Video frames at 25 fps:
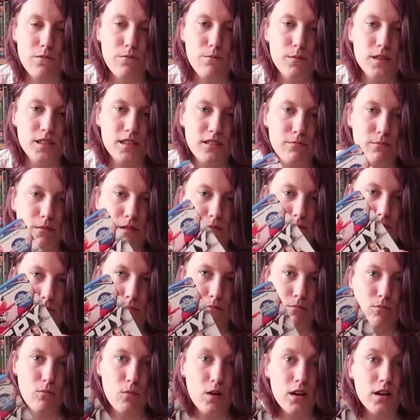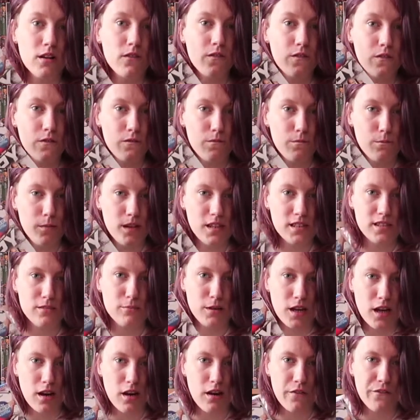of, Melissa, one of
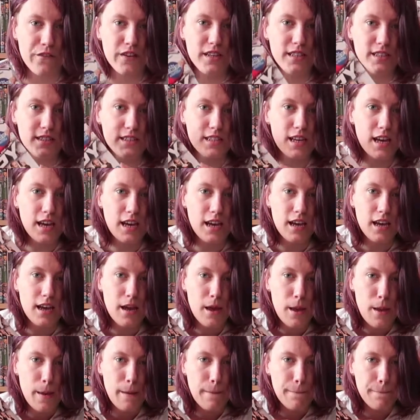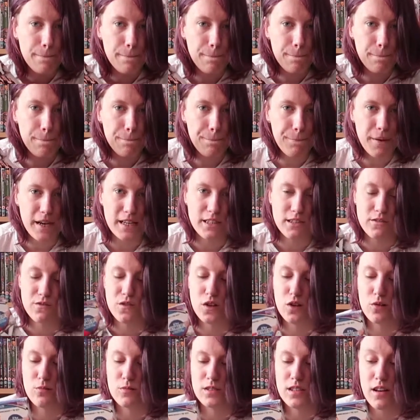Melissa McCarthy's best
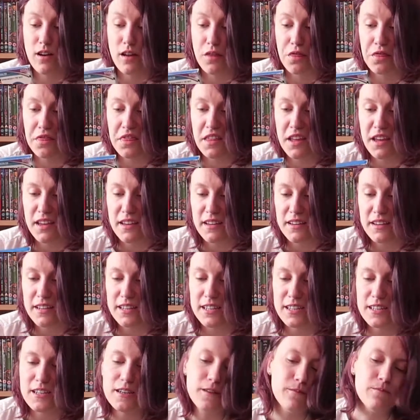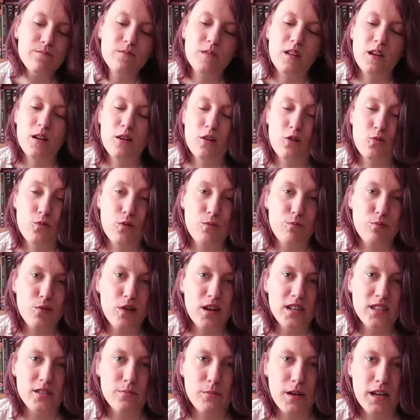films, I think. Along with
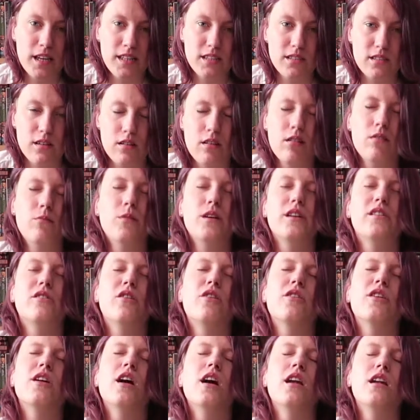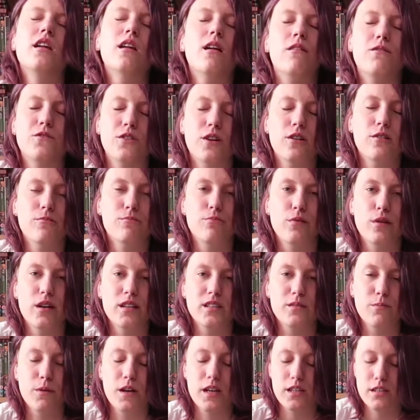Bridesmaids. Oh my god, I loved her in
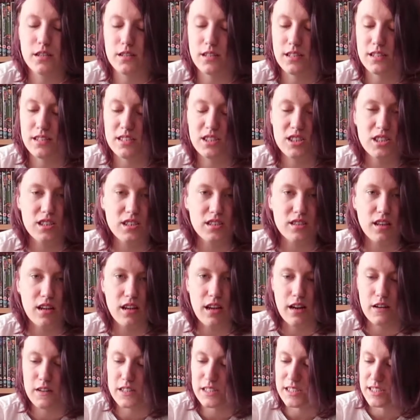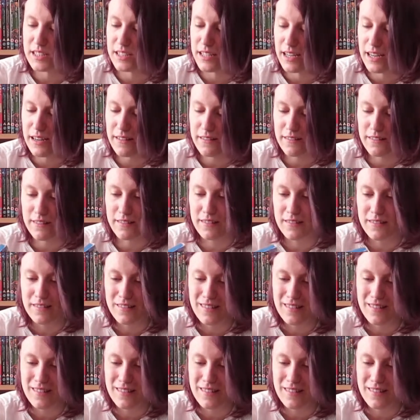Bridesmaids. She's hilarious in that.